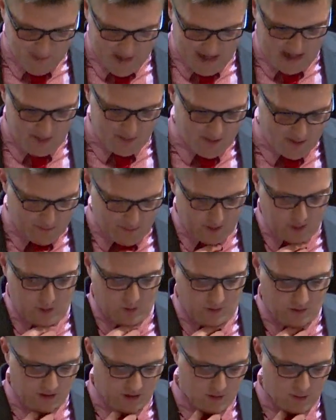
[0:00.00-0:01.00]
Making me feel
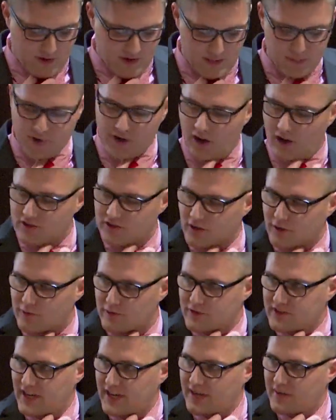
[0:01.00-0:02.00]
old a little bit, but also
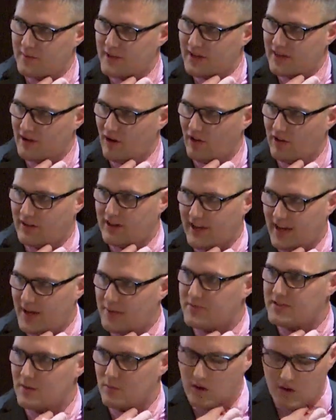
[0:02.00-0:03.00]
for taking me to all the
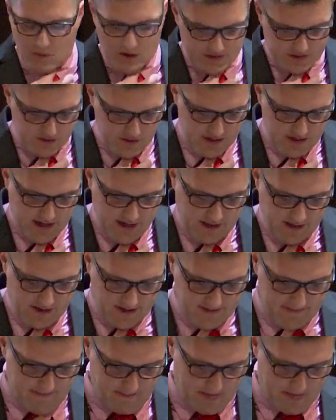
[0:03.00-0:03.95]
camps that we went to together.